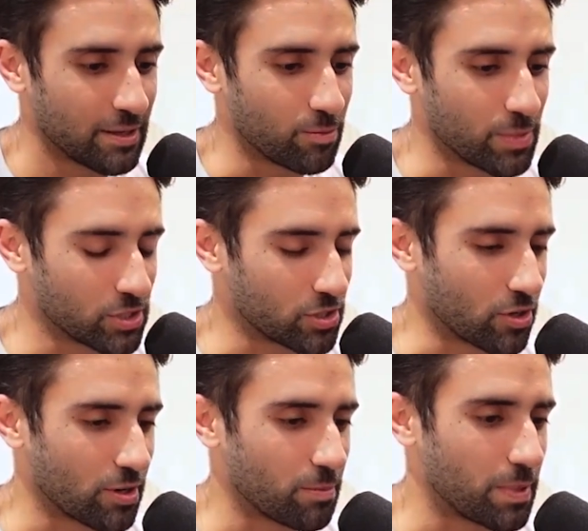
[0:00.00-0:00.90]

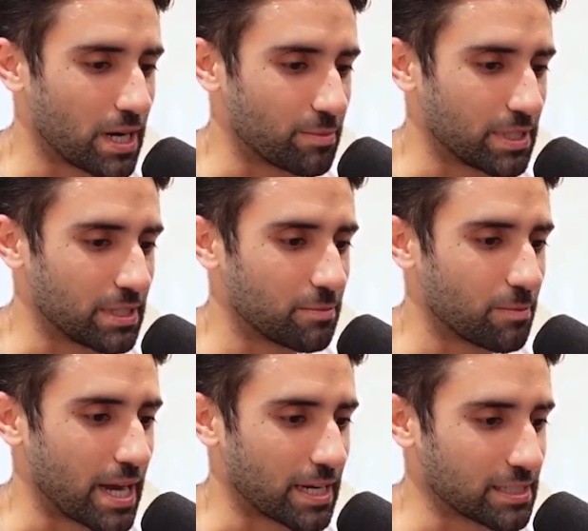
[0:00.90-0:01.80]
Mr. Bobby
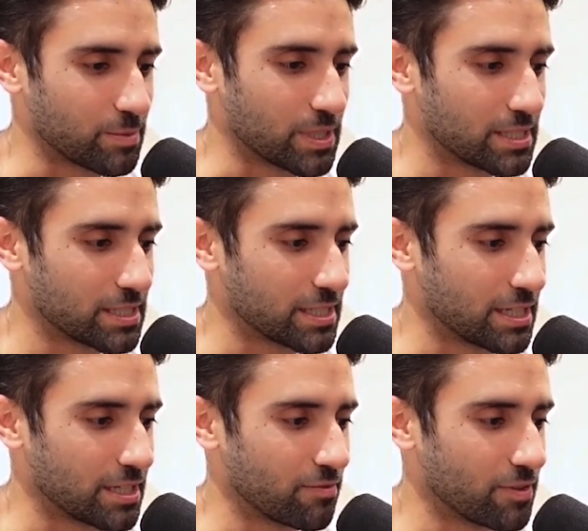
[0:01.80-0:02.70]
Maximus, an
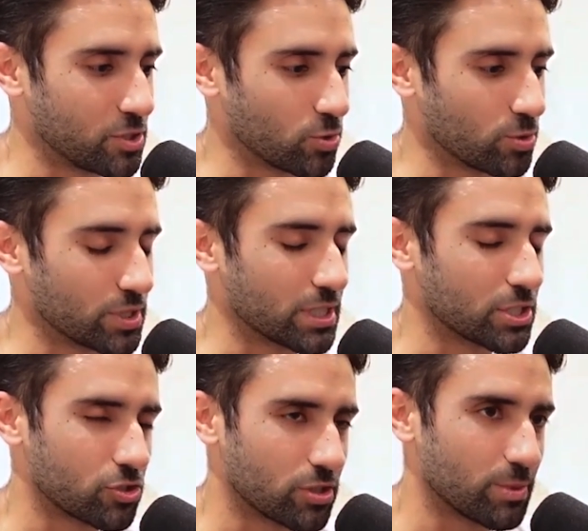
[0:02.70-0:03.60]
individual who's an
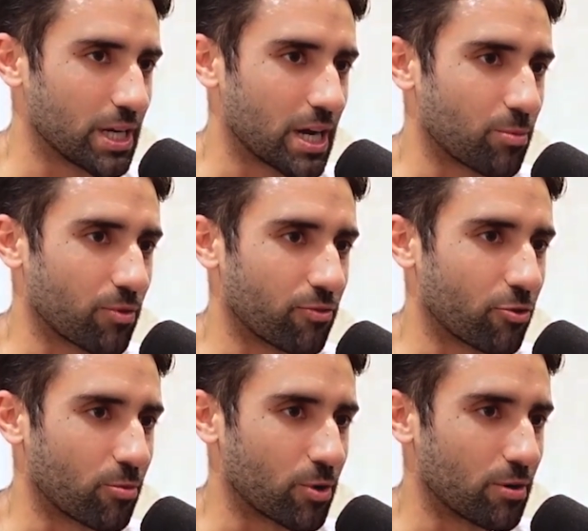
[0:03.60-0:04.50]
extremely high
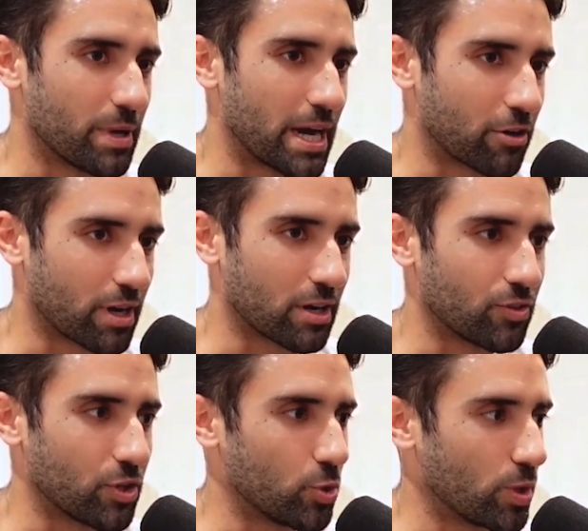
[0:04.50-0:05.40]
performer, a background
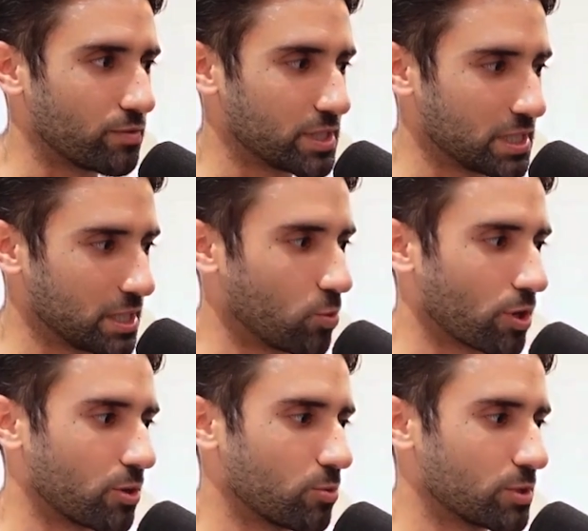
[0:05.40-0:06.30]
in the UFC,
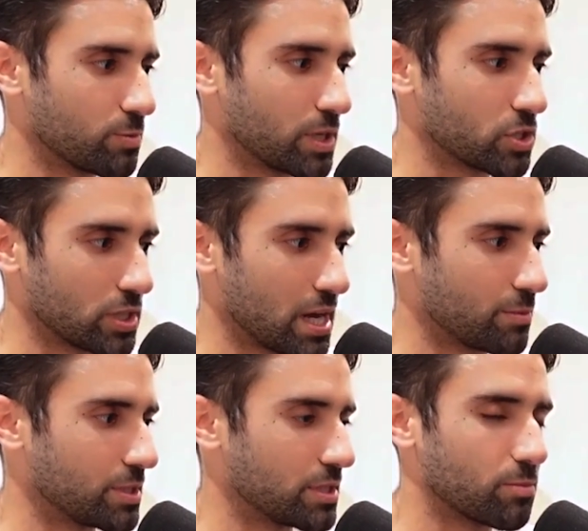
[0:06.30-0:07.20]
working with special
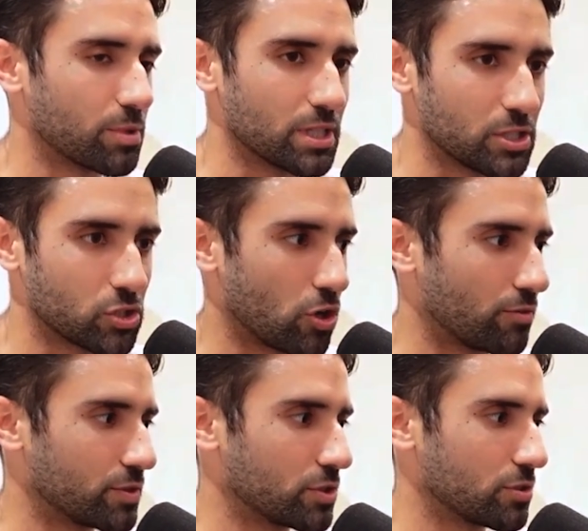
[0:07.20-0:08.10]
ops as a police
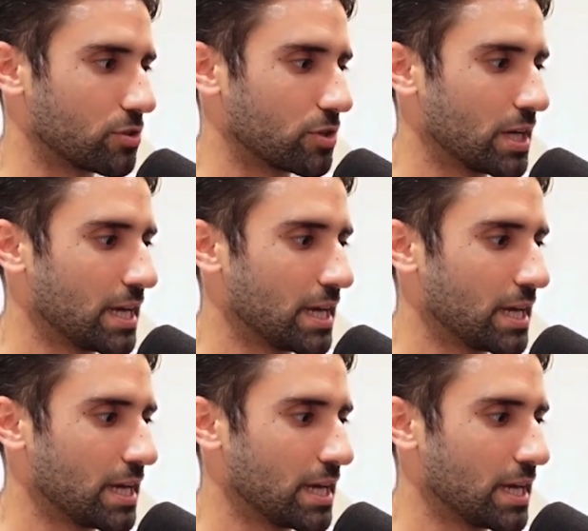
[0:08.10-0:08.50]
officer.